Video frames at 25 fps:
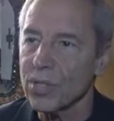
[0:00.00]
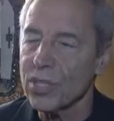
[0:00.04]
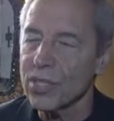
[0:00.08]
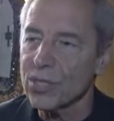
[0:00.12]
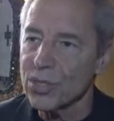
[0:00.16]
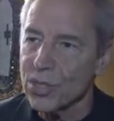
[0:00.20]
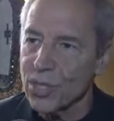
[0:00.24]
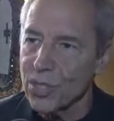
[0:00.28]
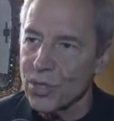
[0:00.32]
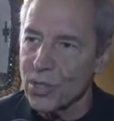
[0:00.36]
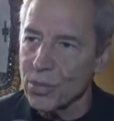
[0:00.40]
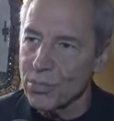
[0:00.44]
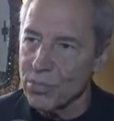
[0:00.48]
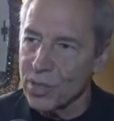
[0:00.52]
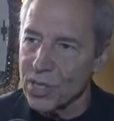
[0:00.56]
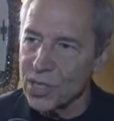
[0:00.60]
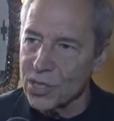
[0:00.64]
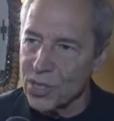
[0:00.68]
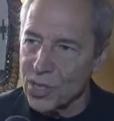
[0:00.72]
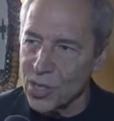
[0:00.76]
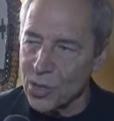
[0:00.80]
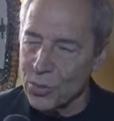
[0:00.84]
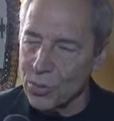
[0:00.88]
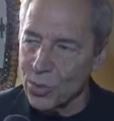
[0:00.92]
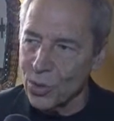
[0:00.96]
Berlin to the
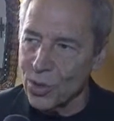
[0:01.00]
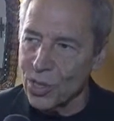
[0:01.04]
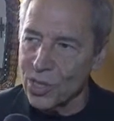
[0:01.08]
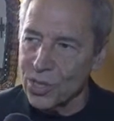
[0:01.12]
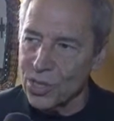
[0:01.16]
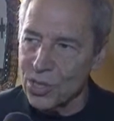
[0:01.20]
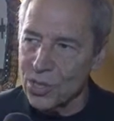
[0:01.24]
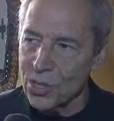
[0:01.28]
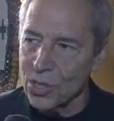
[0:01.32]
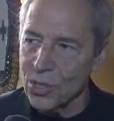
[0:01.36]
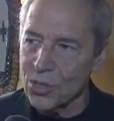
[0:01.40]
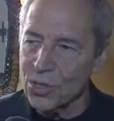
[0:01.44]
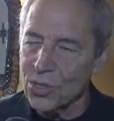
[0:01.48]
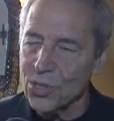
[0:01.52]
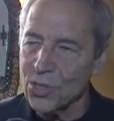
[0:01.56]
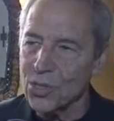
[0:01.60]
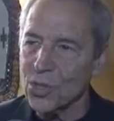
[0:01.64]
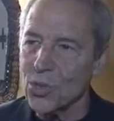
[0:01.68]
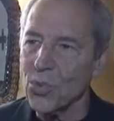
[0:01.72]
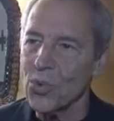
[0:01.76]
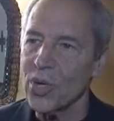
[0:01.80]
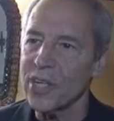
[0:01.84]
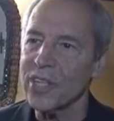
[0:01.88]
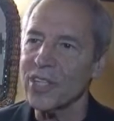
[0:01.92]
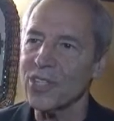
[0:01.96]
Beastie Boys. You know, it's the
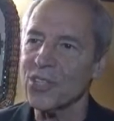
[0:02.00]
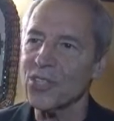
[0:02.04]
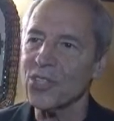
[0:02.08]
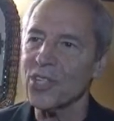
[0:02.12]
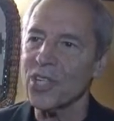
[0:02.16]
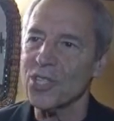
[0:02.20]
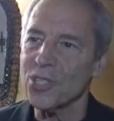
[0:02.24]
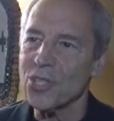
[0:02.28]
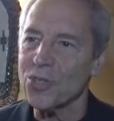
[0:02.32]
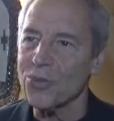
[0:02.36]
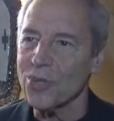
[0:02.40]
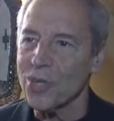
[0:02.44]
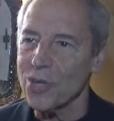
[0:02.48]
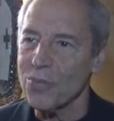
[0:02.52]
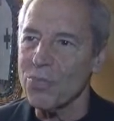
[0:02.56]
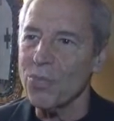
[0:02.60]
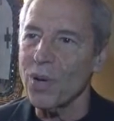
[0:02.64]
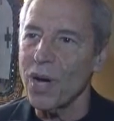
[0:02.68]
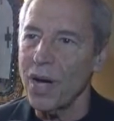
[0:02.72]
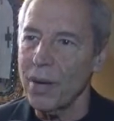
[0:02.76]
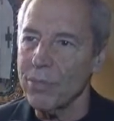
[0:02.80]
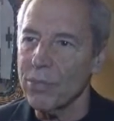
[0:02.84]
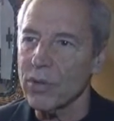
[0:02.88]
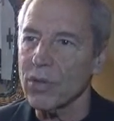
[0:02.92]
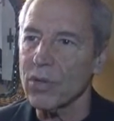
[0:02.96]
20th century in
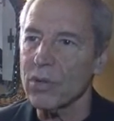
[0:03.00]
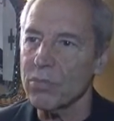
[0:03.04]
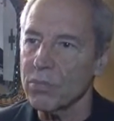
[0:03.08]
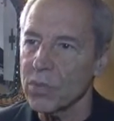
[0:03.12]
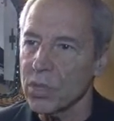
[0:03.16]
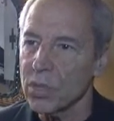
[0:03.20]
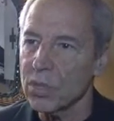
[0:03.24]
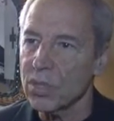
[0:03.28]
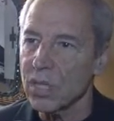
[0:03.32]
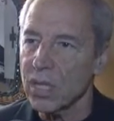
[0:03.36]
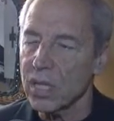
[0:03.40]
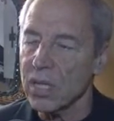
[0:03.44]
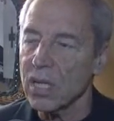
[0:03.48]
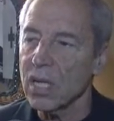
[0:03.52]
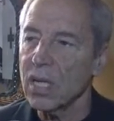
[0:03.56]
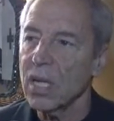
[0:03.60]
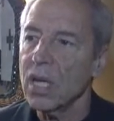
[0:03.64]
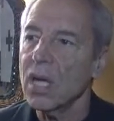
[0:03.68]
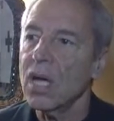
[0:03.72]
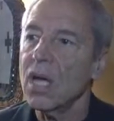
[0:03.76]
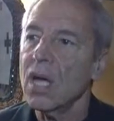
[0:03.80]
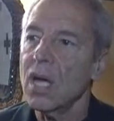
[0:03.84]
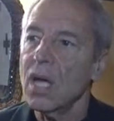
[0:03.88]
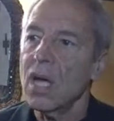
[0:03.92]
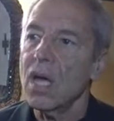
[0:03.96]
popular music.
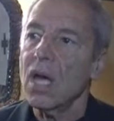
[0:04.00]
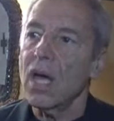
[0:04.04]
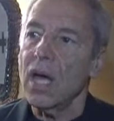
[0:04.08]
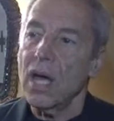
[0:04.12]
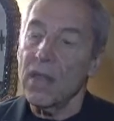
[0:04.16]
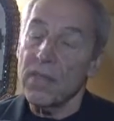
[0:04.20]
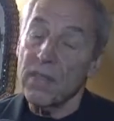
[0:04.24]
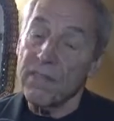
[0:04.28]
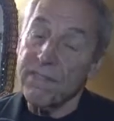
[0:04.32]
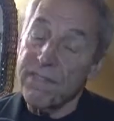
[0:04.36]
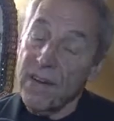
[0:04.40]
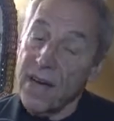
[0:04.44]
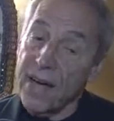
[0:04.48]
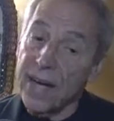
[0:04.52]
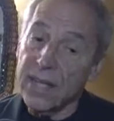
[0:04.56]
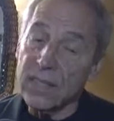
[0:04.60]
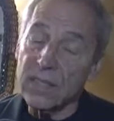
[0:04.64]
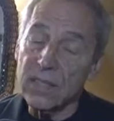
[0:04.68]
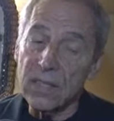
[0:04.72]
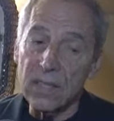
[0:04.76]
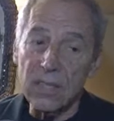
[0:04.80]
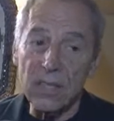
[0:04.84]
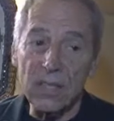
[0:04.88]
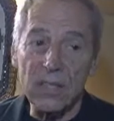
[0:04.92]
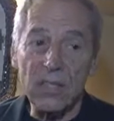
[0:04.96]
And the
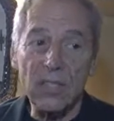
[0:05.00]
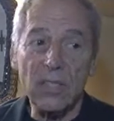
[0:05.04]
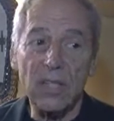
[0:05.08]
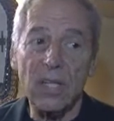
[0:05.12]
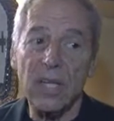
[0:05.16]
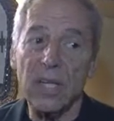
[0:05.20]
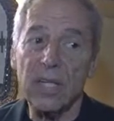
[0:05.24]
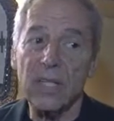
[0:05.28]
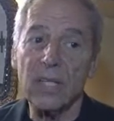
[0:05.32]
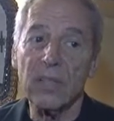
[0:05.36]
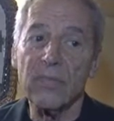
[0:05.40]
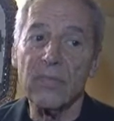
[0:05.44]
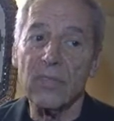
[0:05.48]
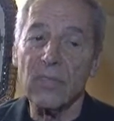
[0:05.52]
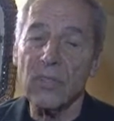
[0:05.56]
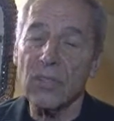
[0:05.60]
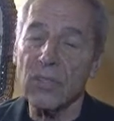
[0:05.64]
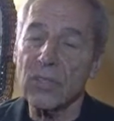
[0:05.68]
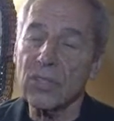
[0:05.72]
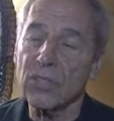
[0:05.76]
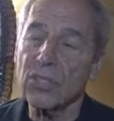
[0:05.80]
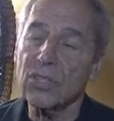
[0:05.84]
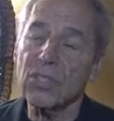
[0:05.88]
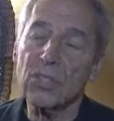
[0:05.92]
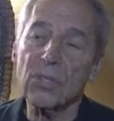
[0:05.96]
fact is that even
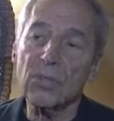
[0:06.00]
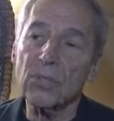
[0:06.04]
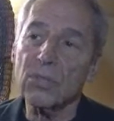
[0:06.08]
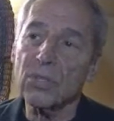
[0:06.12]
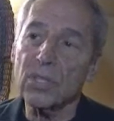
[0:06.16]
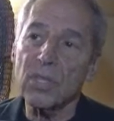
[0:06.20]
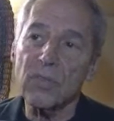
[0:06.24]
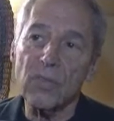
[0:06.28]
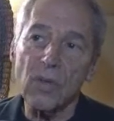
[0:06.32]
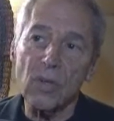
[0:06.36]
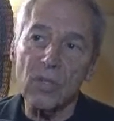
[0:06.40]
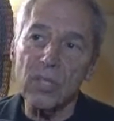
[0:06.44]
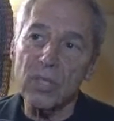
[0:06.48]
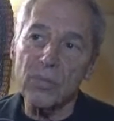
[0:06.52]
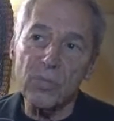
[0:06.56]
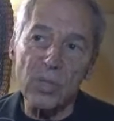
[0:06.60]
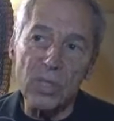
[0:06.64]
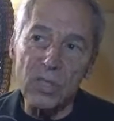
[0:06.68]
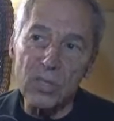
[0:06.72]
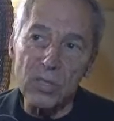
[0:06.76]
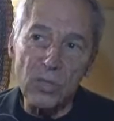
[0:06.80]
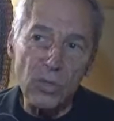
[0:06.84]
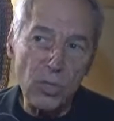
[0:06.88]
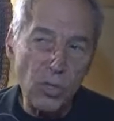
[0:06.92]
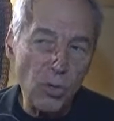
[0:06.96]
though the Jews have only
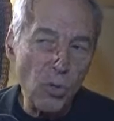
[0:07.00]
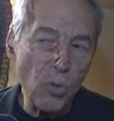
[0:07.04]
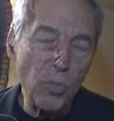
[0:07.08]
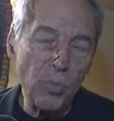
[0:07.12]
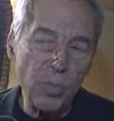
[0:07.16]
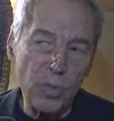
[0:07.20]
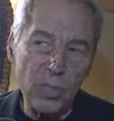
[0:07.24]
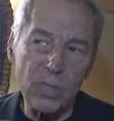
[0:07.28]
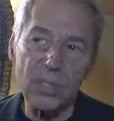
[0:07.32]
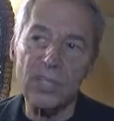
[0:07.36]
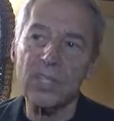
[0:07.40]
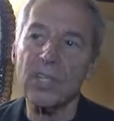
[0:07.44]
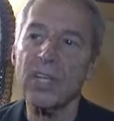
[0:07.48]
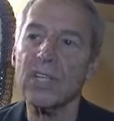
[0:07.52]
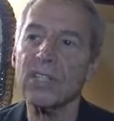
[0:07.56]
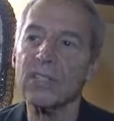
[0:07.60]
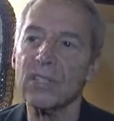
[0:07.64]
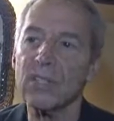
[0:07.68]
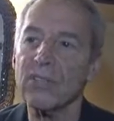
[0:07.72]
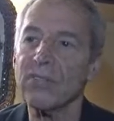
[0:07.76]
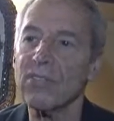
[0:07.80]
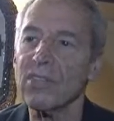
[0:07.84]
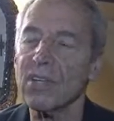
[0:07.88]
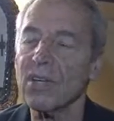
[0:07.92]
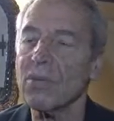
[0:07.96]
been
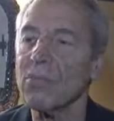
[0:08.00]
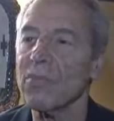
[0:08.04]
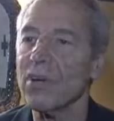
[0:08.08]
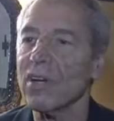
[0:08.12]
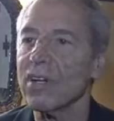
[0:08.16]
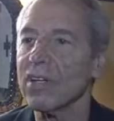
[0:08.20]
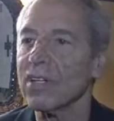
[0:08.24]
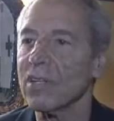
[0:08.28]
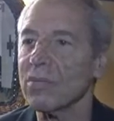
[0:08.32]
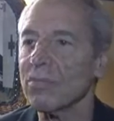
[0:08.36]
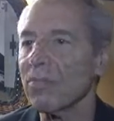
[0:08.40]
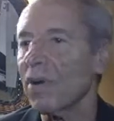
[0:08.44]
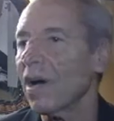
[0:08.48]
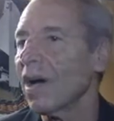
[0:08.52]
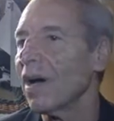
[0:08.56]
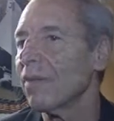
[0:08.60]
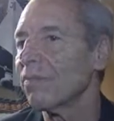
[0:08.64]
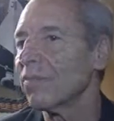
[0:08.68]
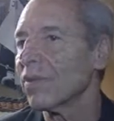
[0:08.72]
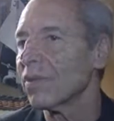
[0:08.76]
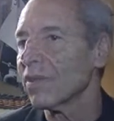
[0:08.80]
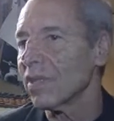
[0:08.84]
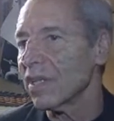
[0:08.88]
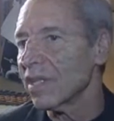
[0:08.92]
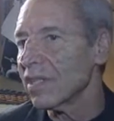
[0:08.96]
2% of the American
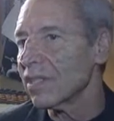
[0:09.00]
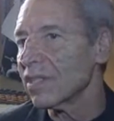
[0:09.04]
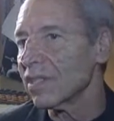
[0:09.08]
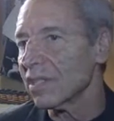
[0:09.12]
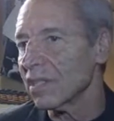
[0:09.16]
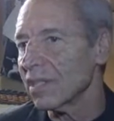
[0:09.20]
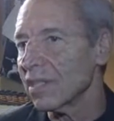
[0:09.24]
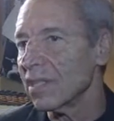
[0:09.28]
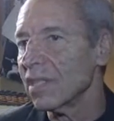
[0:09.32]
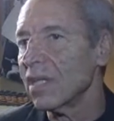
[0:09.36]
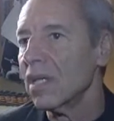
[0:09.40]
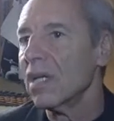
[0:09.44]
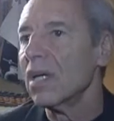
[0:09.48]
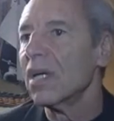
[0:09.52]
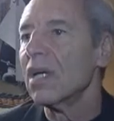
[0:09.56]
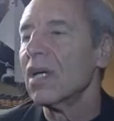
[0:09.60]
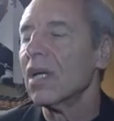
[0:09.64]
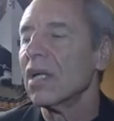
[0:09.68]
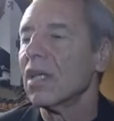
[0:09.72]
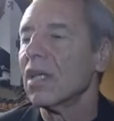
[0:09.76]
population,